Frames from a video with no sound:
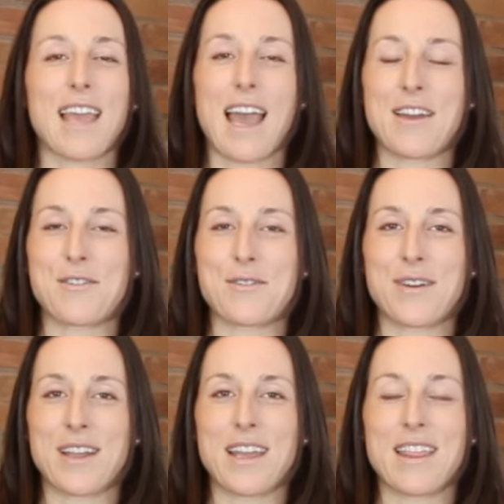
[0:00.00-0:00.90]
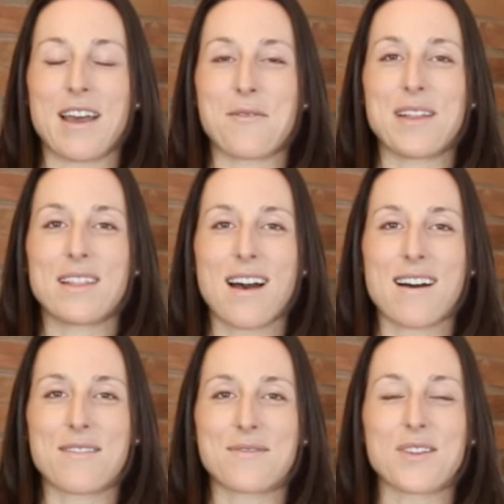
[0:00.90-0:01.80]
category that we
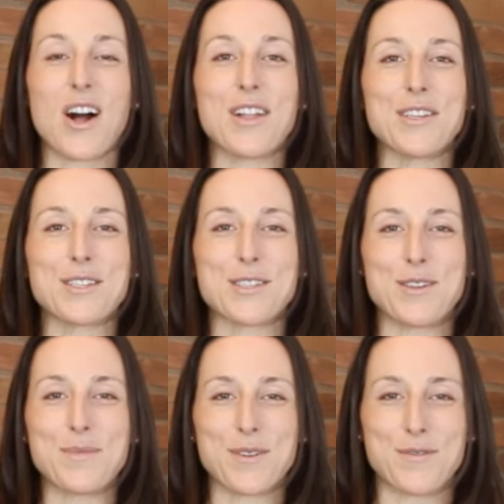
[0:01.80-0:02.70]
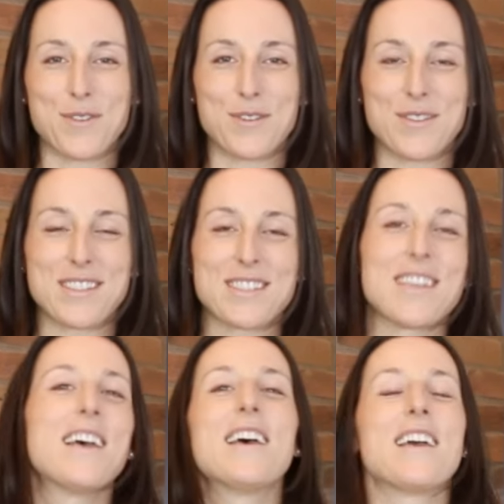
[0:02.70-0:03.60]
love called the superfoods.
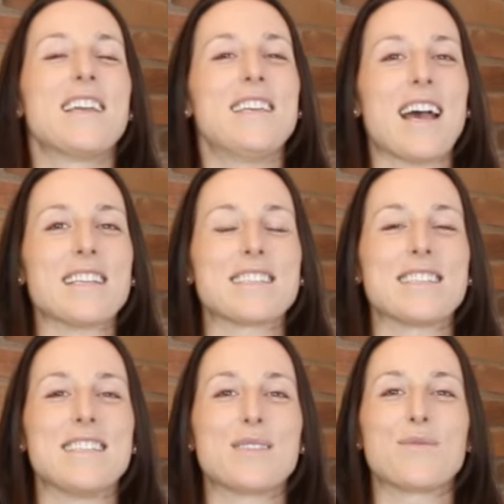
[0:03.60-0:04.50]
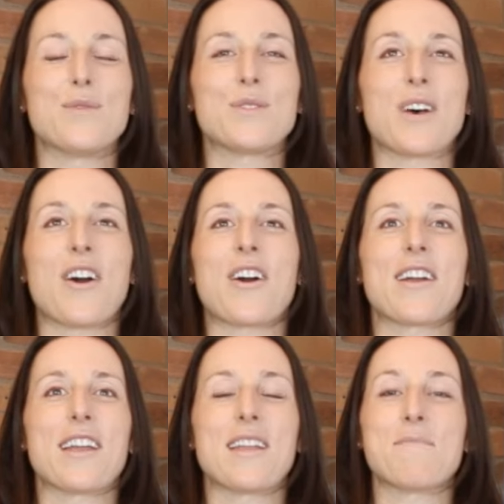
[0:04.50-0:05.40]
Yes, these foods
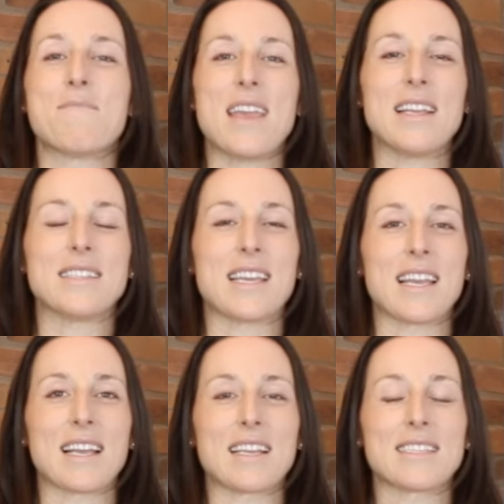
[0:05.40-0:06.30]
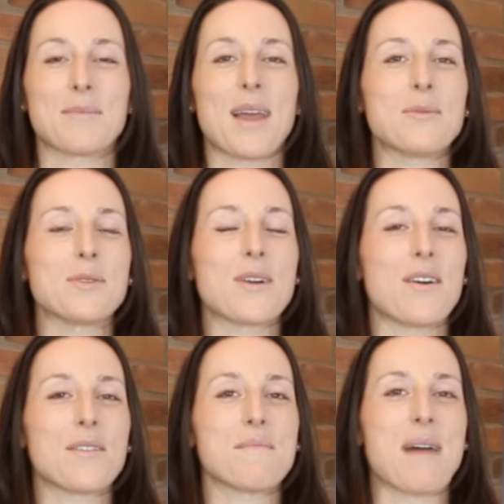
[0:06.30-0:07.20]
are amazing. Sometimes we
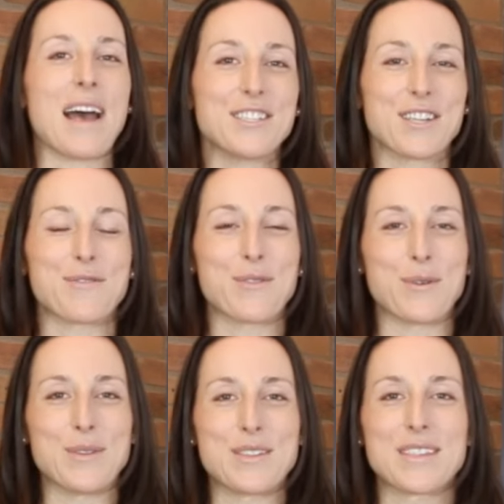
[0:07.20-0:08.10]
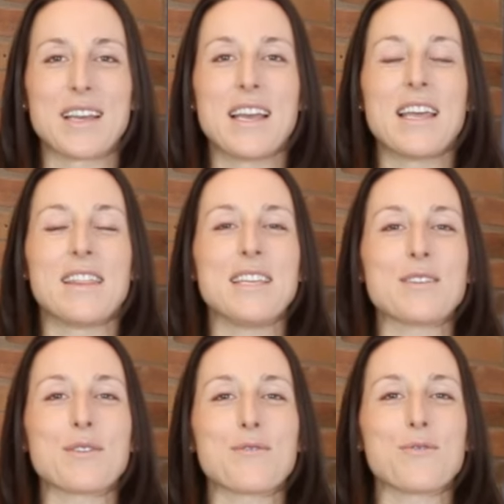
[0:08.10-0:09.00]
call them magic foods. These
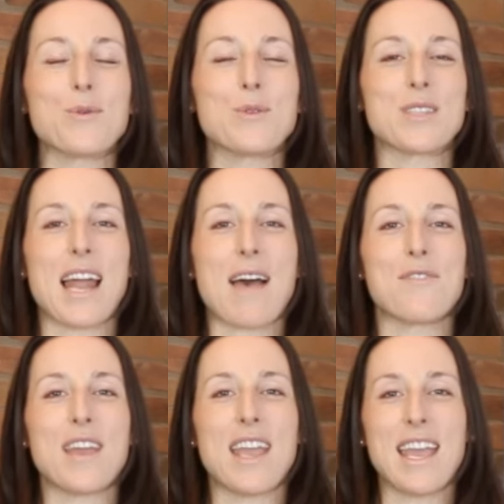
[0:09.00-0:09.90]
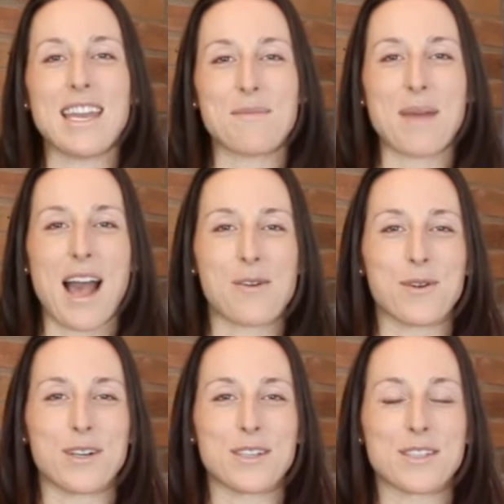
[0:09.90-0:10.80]
are the foods that have the hidden
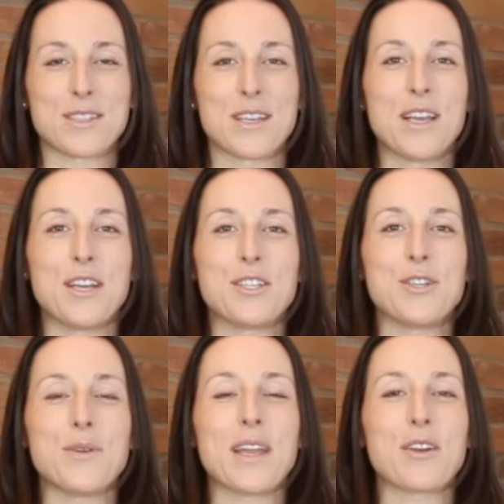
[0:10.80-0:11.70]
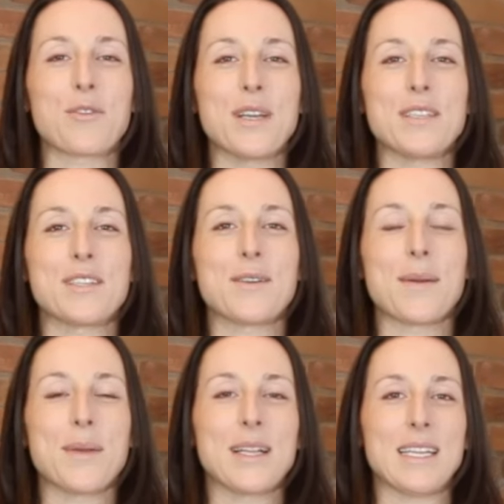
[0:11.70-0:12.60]
powers to increase
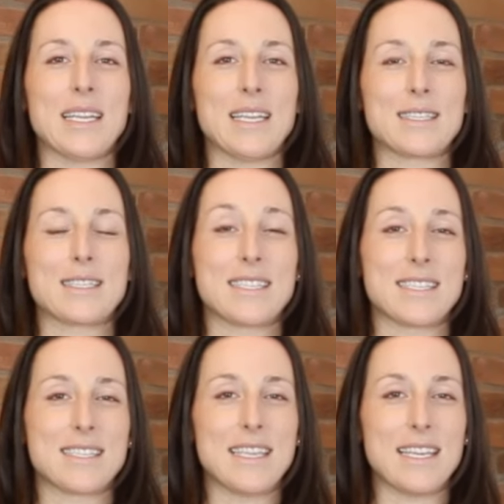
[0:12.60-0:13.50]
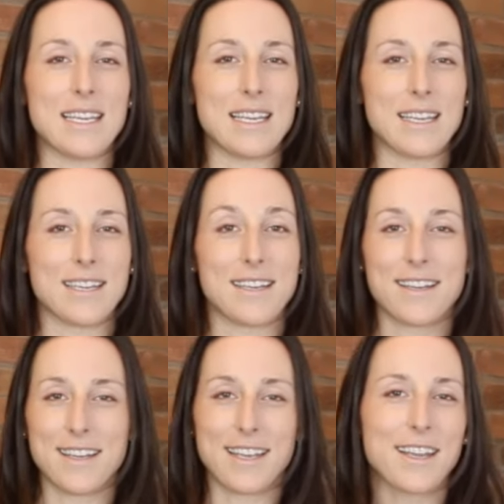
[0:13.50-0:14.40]
your abilities to see,
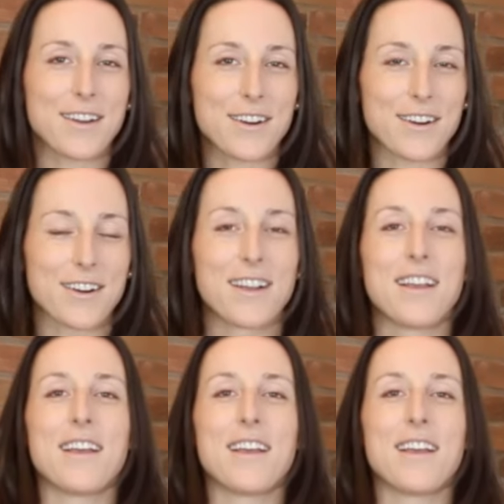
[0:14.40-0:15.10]
hear,